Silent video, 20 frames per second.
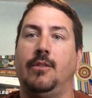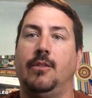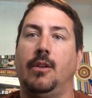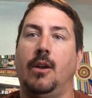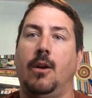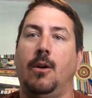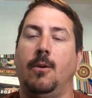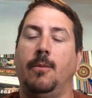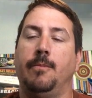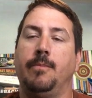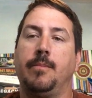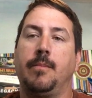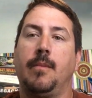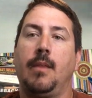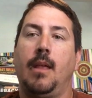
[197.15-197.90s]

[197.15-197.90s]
So